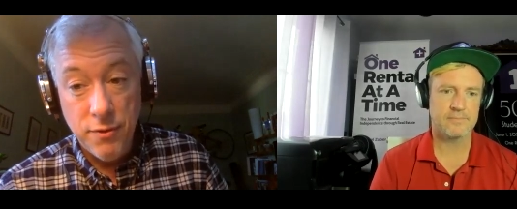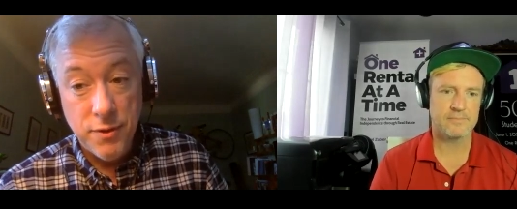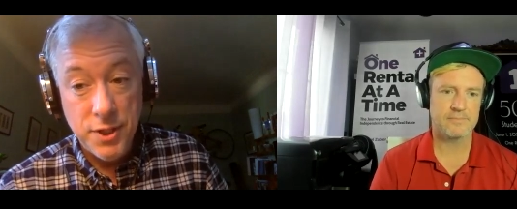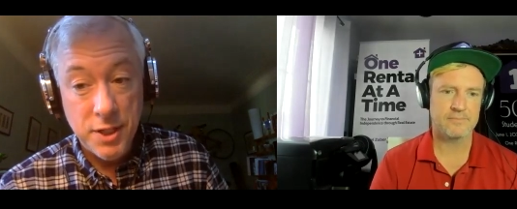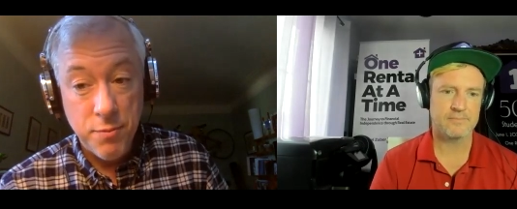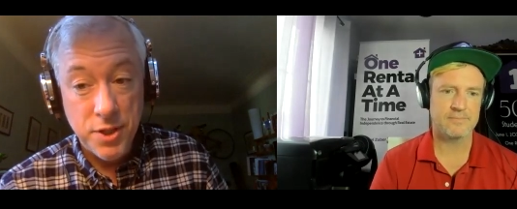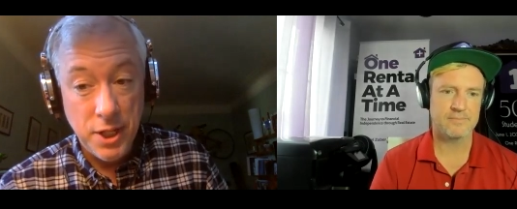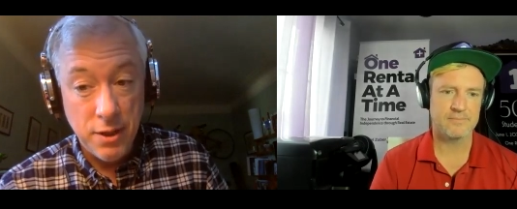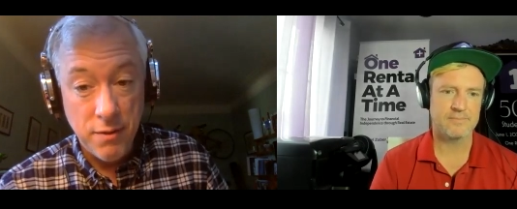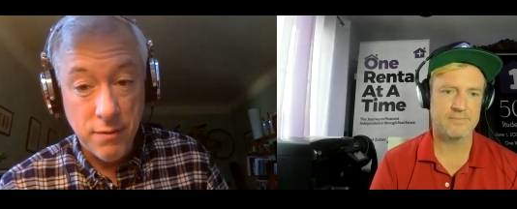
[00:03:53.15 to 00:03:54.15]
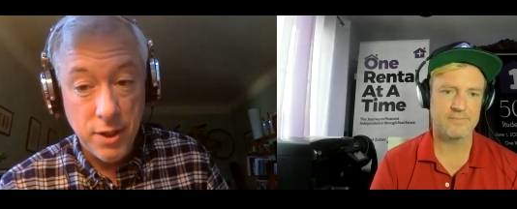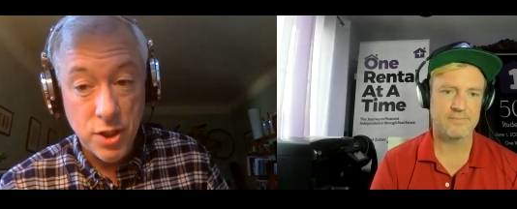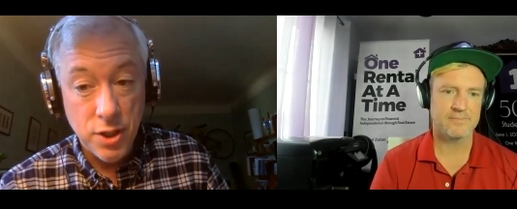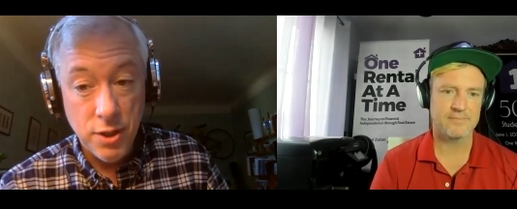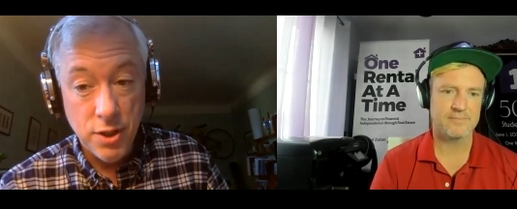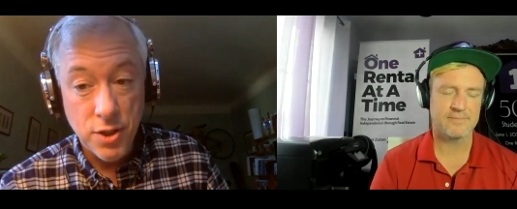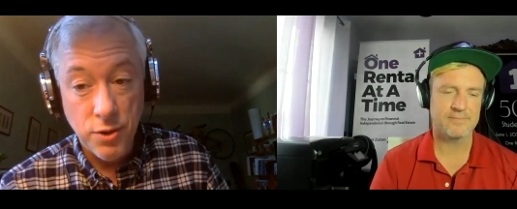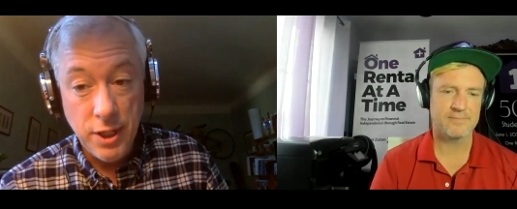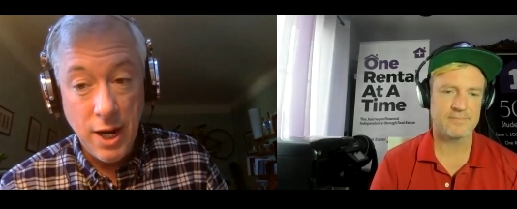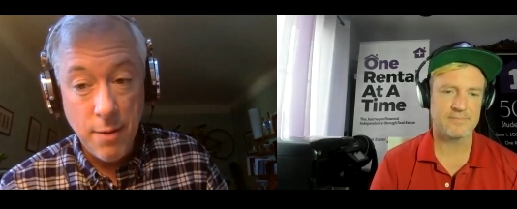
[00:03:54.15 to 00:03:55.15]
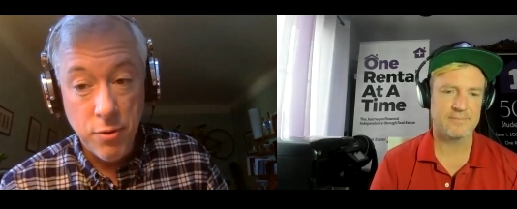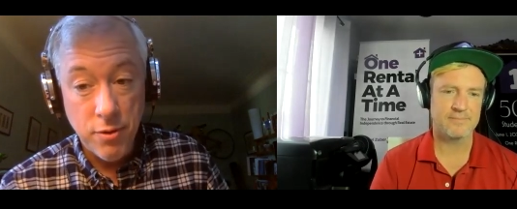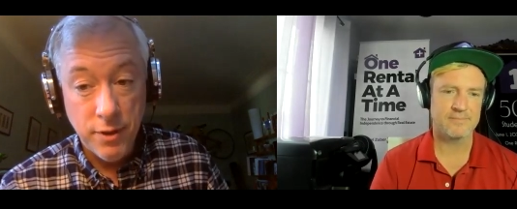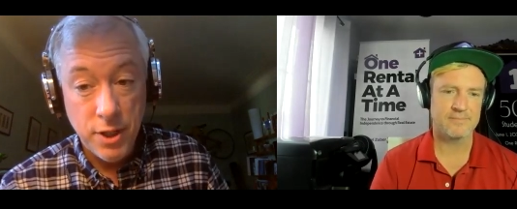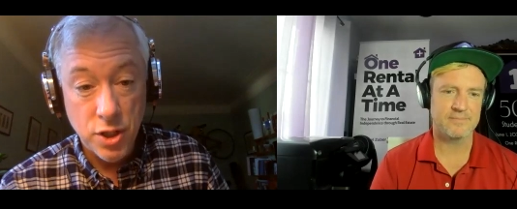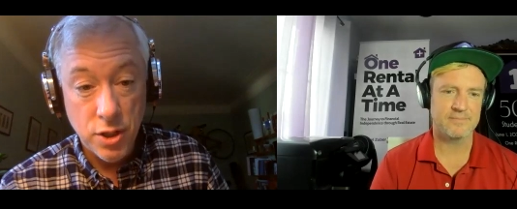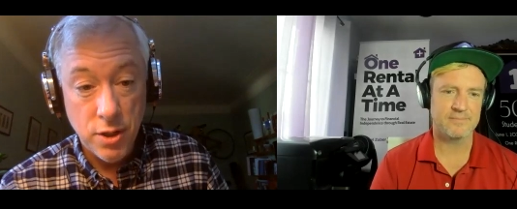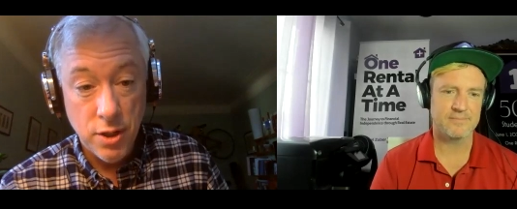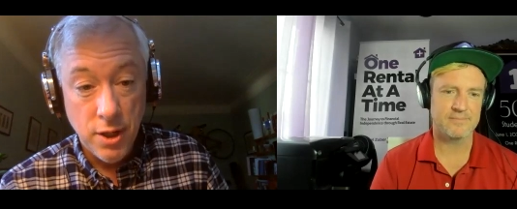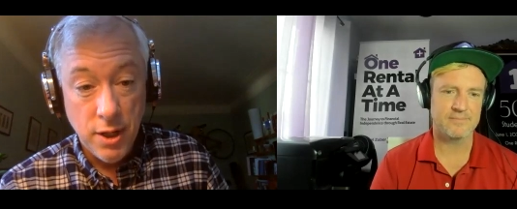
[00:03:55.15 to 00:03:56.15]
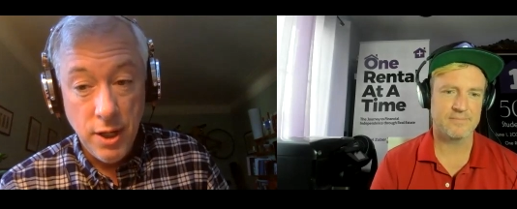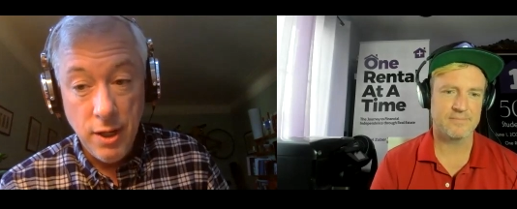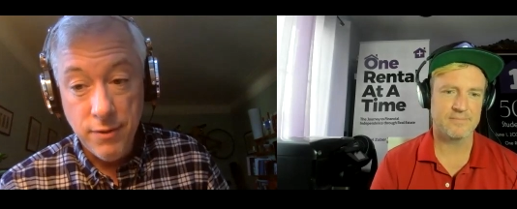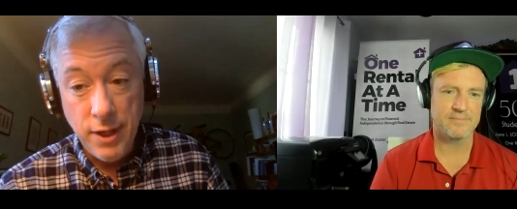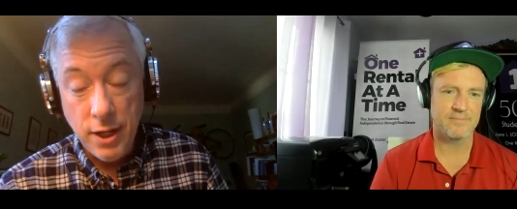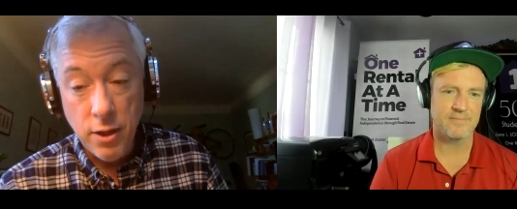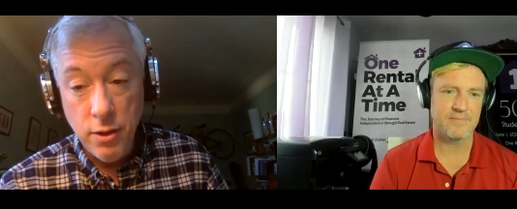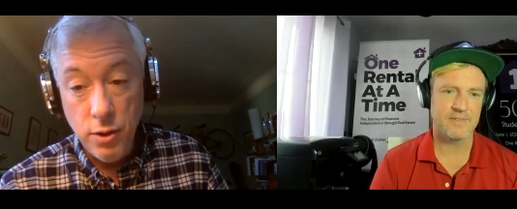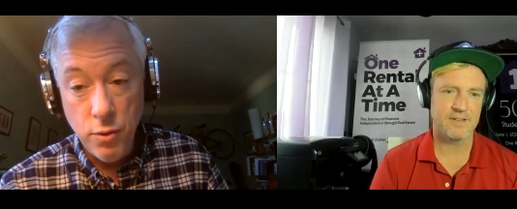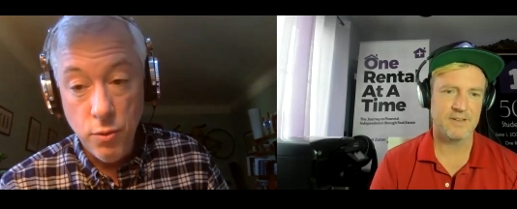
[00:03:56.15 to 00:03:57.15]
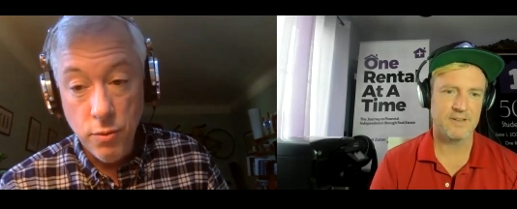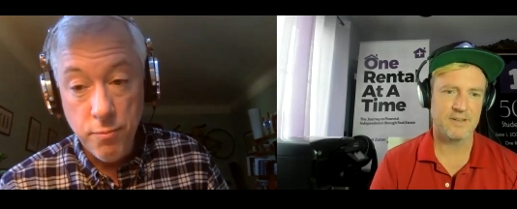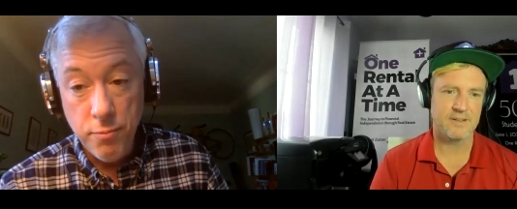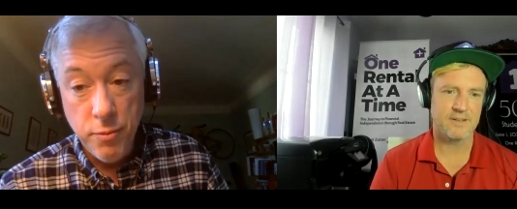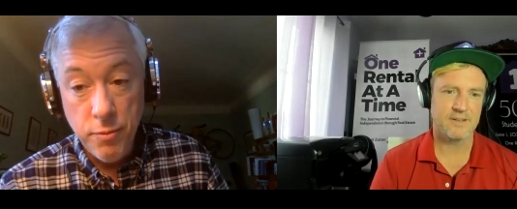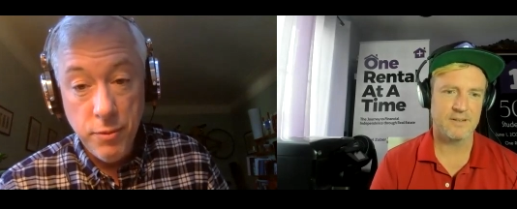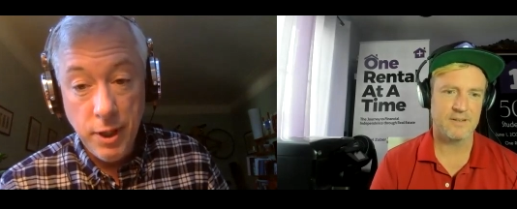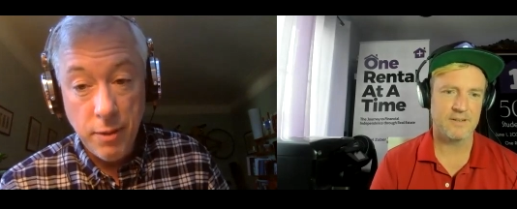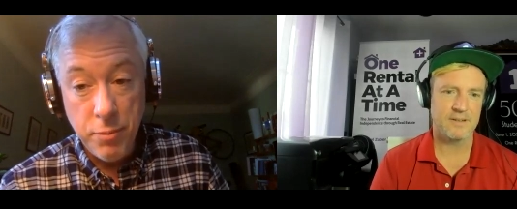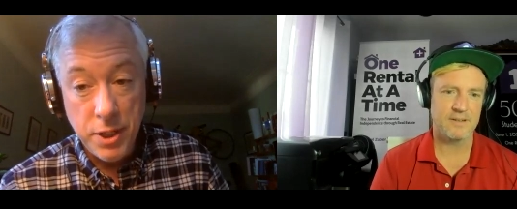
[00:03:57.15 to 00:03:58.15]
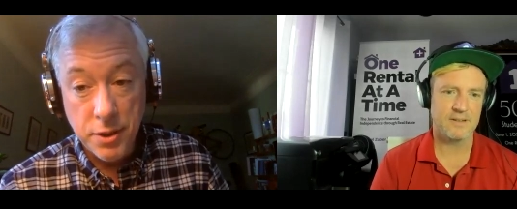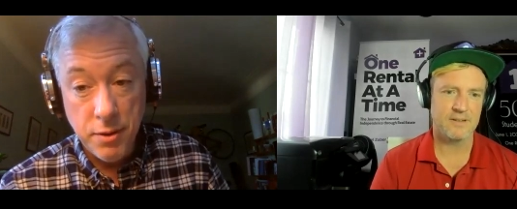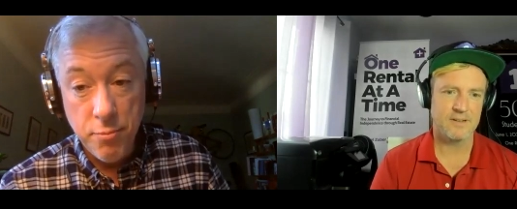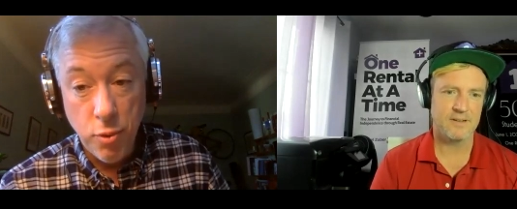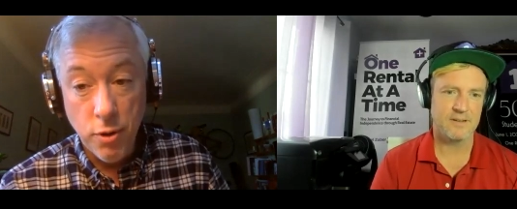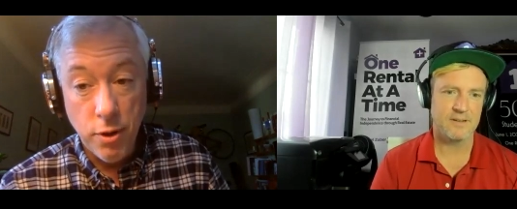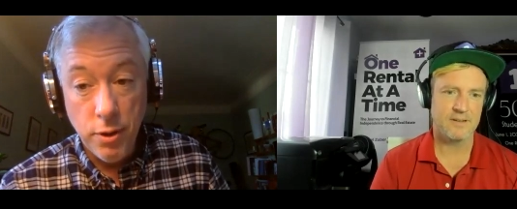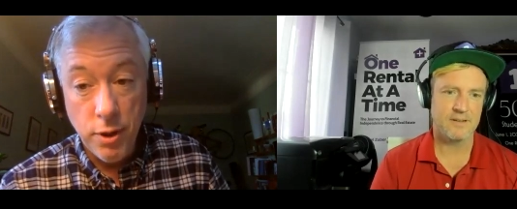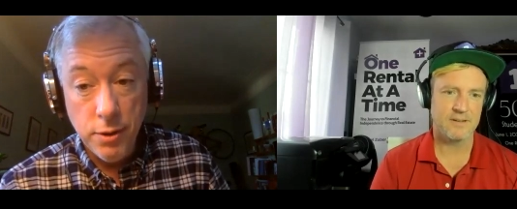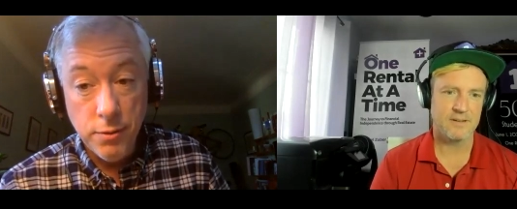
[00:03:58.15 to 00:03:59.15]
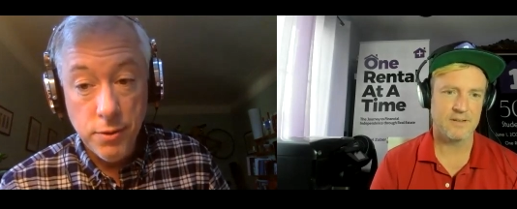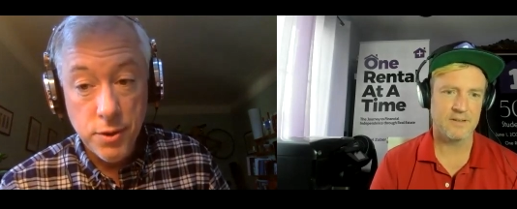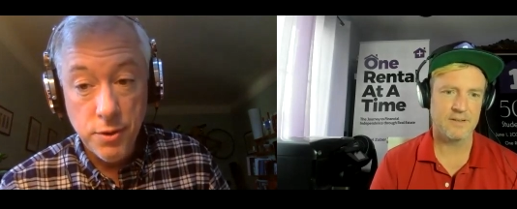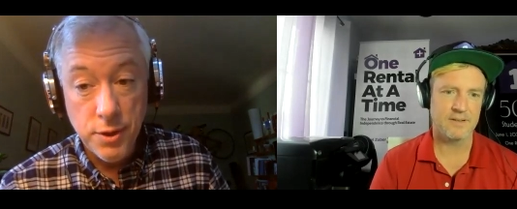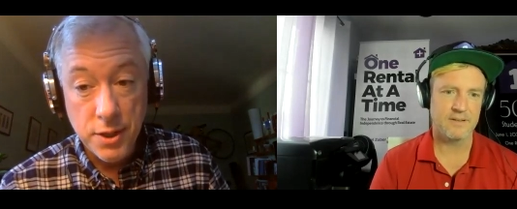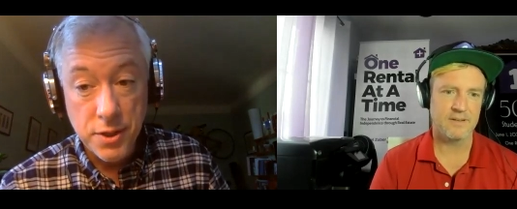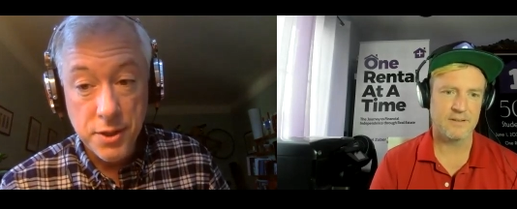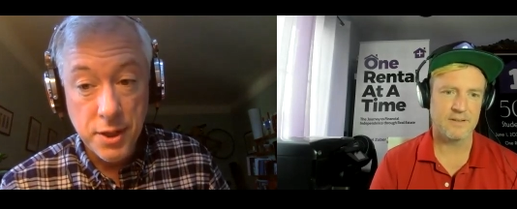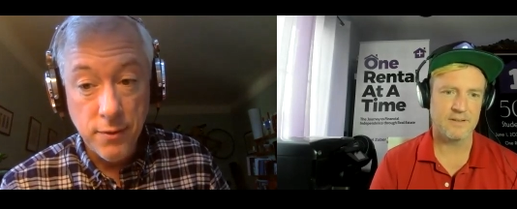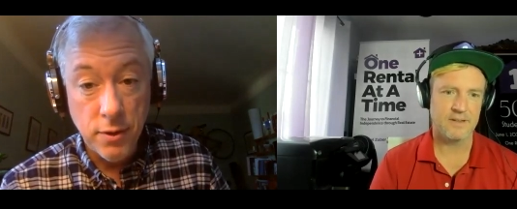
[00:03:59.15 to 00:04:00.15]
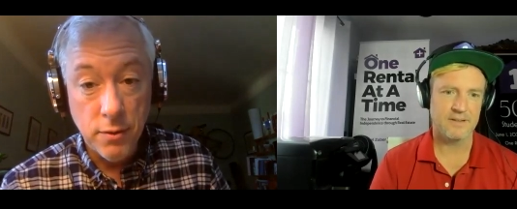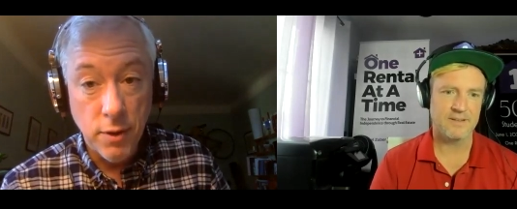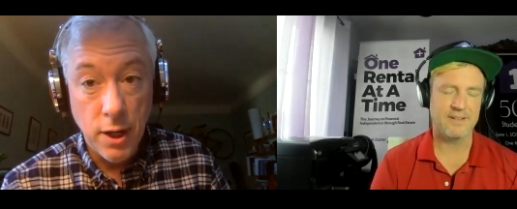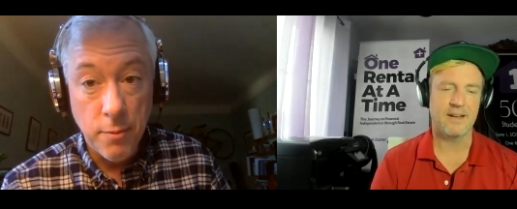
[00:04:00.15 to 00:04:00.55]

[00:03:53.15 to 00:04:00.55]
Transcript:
Speaker 1: 6% inflation is only hyperinflation if like you were like basically born in 2007, right? I